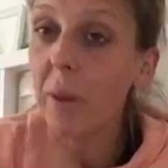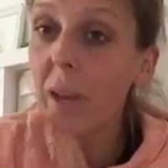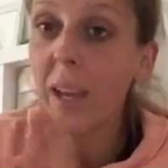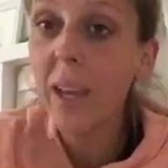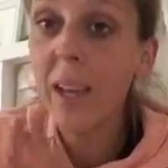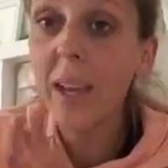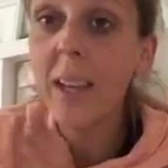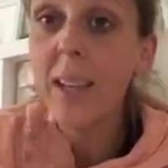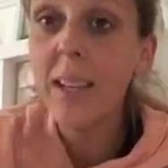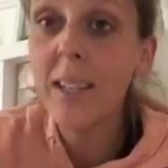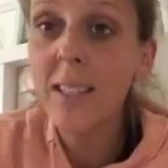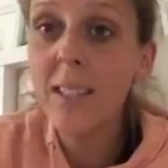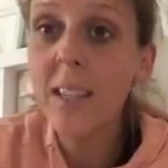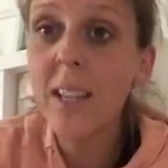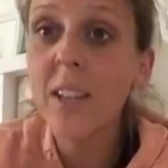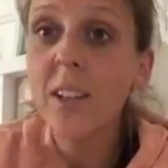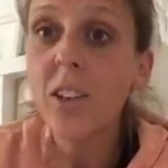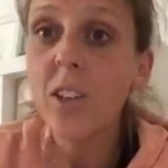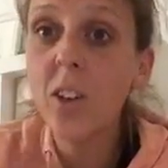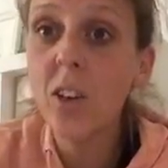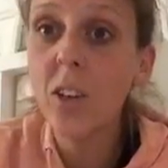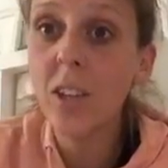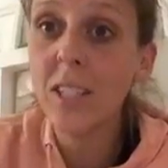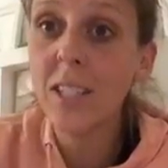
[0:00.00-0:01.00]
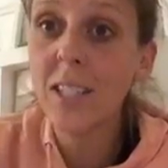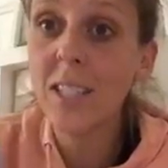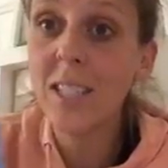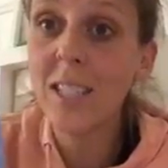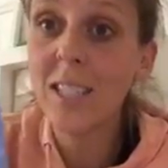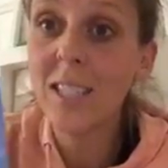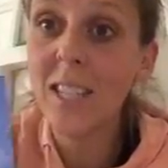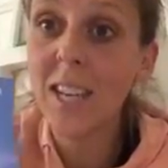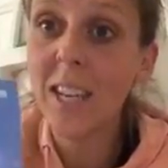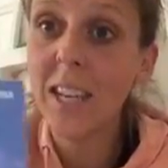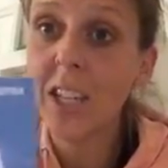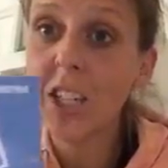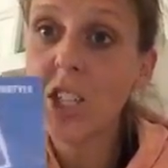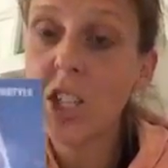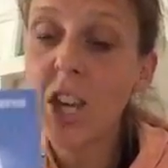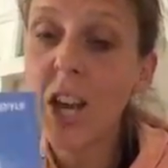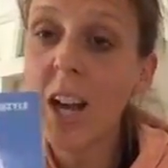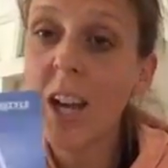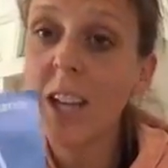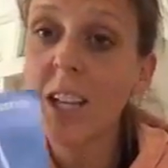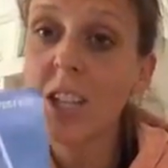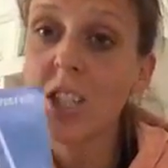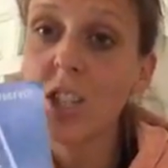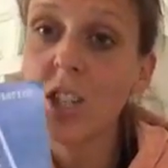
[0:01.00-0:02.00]
But it is a 90 day
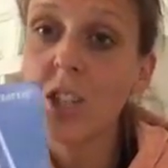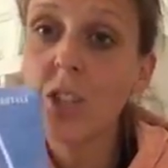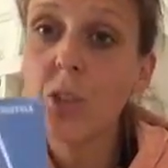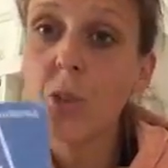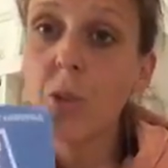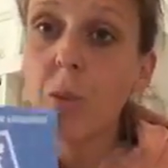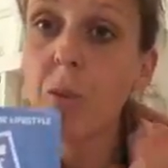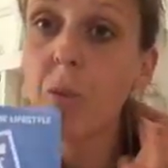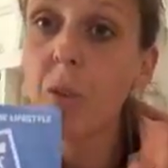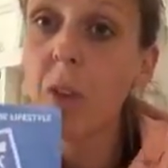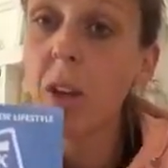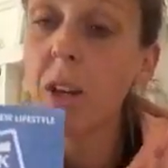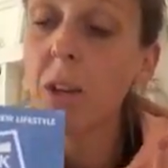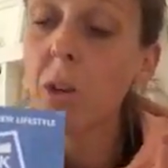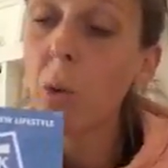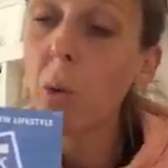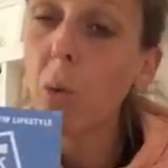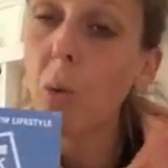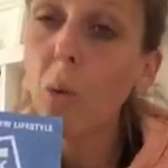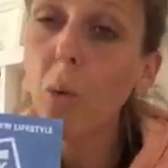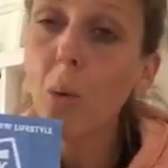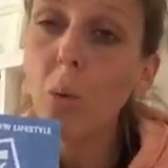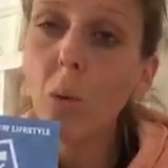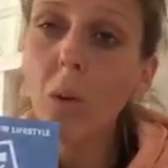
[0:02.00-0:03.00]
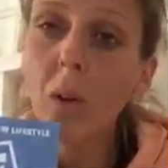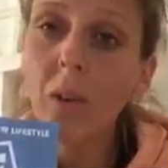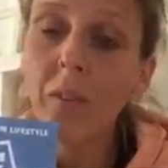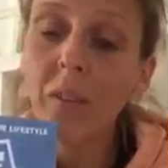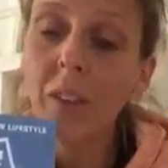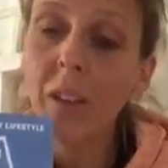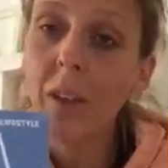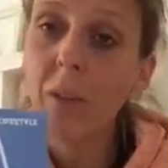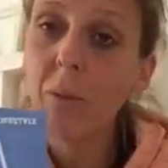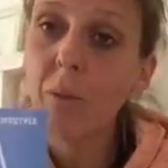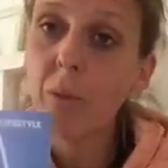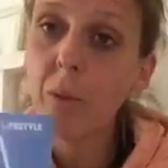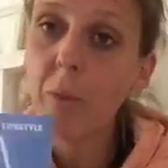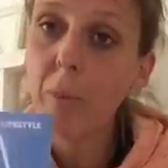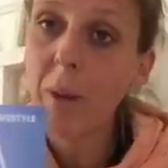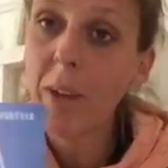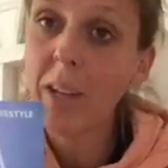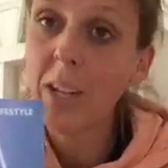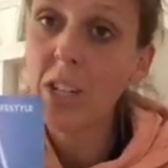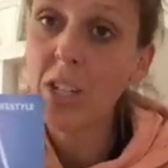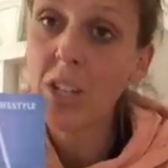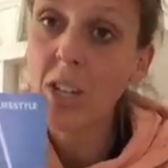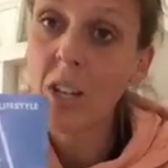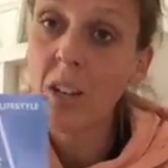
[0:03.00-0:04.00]
challenge and you'll find all of the
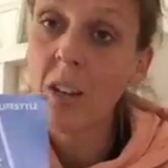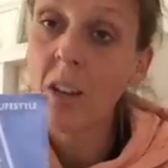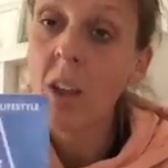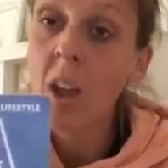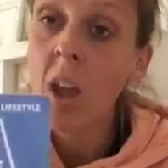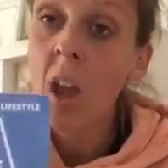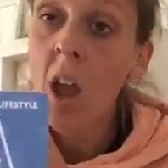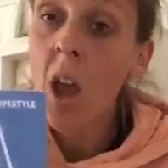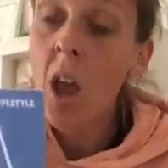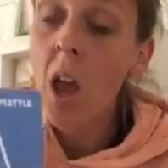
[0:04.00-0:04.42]
information